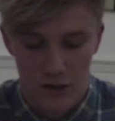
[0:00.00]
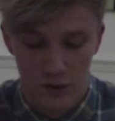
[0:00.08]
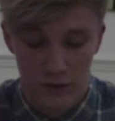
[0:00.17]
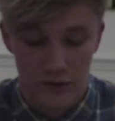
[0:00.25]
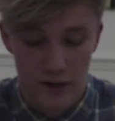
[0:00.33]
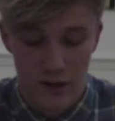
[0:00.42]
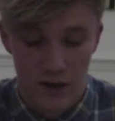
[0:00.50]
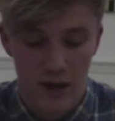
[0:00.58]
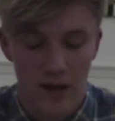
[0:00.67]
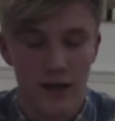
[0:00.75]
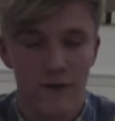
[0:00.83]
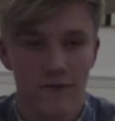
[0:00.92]
onto
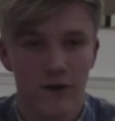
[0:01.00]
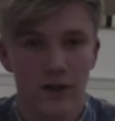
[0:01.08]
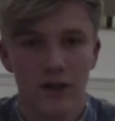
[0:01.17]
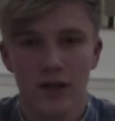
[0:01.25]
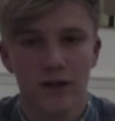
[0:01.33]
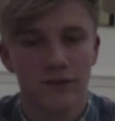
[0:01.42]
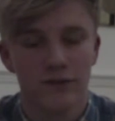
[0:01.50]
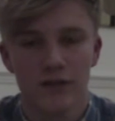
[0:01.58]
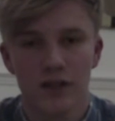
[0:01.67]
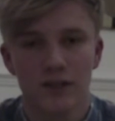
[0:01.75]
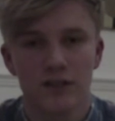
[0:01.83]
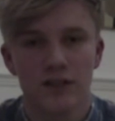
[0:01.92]
there. If I didn't have
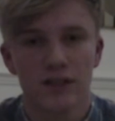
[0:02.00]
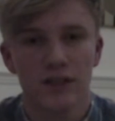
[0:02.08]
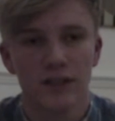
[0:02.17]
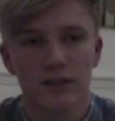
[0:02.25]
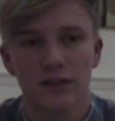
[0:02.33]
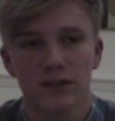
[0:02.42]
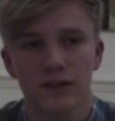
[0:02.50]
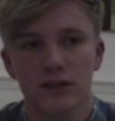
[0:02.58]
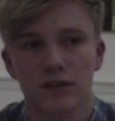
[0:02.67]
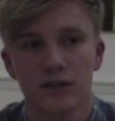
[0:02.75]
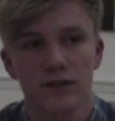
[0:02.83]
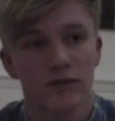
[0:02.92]
SlideShare,
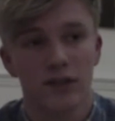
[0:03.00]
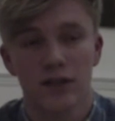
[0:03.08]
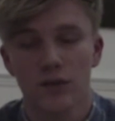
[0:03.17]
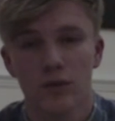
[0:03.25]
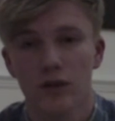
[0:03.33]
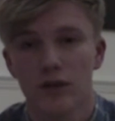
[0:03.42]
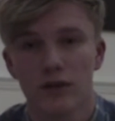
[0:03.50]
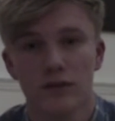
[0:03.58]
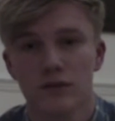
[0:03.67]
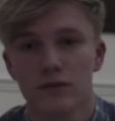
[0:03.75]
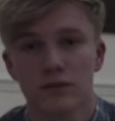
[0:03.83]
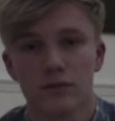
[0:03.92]
I don't really know what I'd
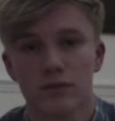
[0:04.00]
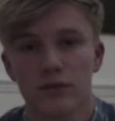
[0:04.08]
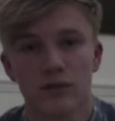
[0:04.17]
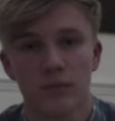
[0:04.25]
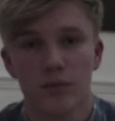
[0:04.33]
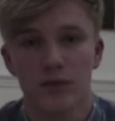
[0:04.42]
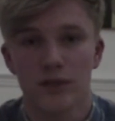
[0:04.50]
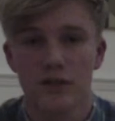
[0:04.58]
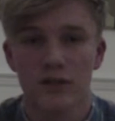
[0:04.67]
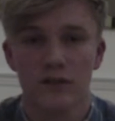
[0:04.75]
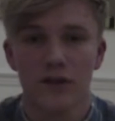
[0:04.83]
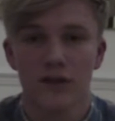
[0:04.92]
have done with my pitch.
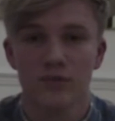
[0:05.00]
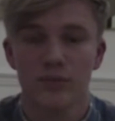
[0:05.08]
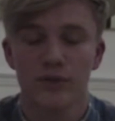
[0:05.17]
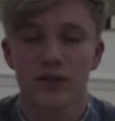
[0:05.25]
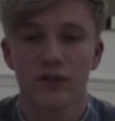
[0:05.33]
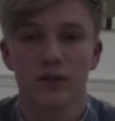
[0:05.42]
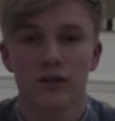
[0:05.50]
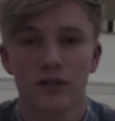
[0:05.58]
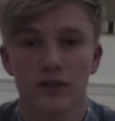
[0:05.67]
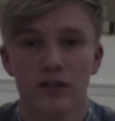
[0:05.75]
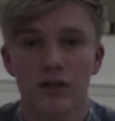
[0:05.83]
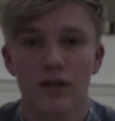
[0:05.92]
I'd have had to put it on
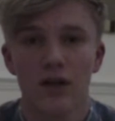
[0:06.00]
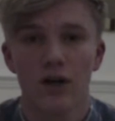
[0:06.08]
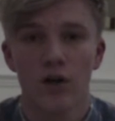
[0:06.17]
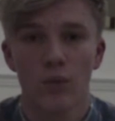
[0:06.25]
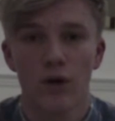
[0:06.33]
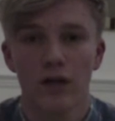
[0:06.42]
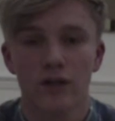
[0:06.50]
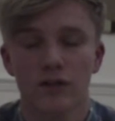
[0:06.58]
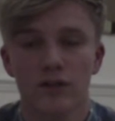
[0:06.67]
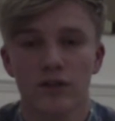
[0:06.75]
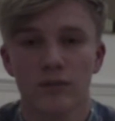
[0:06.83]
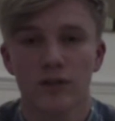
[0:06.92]
a Word
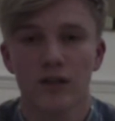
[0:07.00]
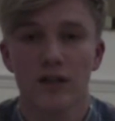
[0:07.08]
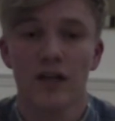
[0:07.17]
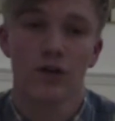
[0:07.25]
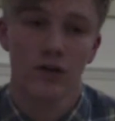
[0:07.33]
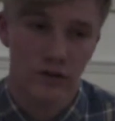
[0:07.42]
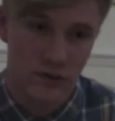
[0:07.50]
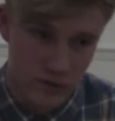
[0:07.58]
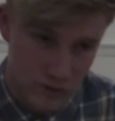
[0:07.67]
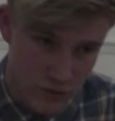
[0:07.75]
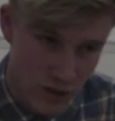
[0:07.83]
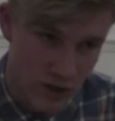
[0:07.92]
document and then gone onto
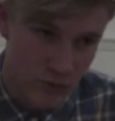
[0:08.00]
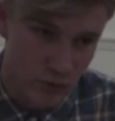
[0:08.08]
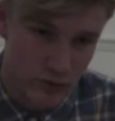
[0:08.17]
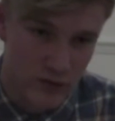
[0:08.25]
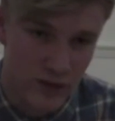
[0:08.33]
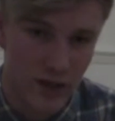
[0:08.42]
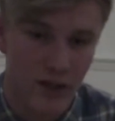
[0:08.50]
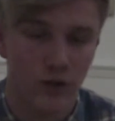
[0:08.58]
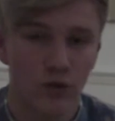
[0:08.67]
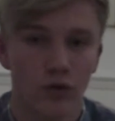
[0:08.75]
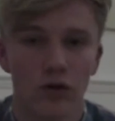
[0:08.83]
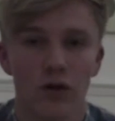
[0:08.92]
Scribe once
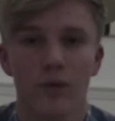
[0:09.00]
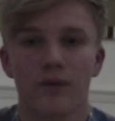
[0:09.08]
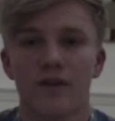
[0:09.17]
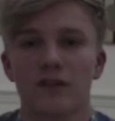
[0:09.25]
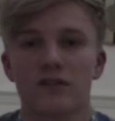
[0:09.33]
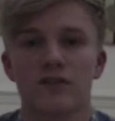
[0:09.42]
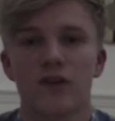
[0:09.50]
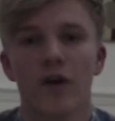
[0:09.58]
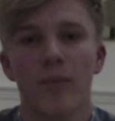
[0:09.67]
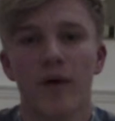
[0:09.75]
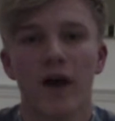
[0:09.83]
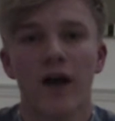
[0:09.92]
again, or I would have had to
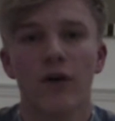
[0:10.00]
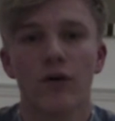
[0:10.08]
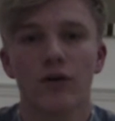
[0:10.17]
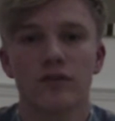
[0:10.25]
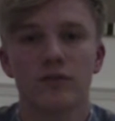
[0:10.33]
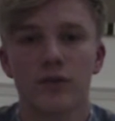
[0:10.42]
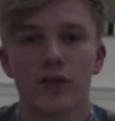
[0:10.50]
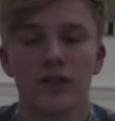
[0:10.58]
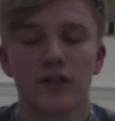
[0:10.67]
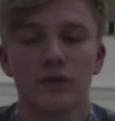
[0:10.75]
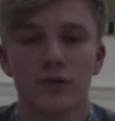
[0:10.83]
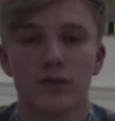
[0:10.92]
type it out onto
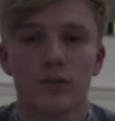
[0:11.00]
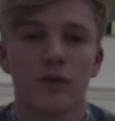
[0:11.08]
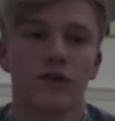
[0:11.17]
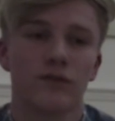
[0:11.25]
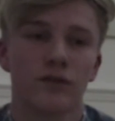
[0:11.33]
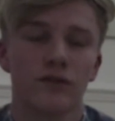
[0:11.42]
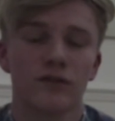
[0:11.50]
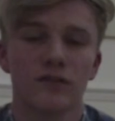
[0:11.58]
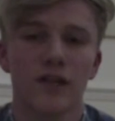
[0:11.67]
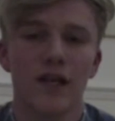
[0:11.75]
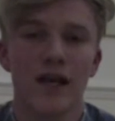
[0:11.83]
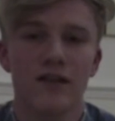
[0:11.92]
Blogger, which would have
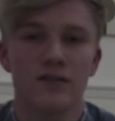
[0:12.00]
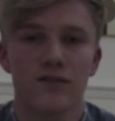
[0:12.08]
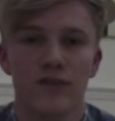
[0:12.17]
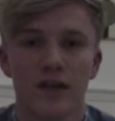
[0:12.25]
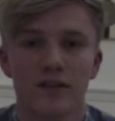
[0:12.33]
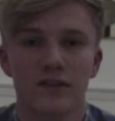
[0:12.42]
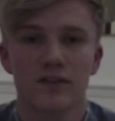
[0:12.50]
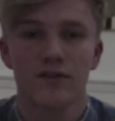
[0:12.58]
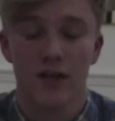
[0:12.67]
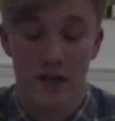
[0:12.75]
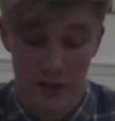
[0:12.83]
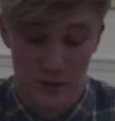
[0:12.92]
looked less effective
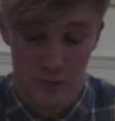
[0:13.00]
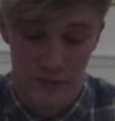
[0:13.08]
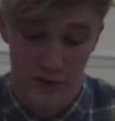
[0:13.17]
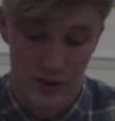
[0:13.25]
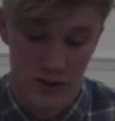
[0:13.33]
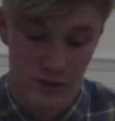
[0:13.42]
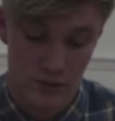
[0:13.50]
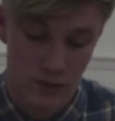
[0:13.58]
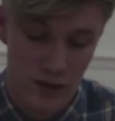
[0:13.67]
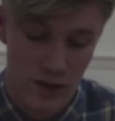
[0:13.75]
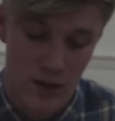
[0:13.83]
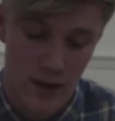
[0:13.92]
and less professional.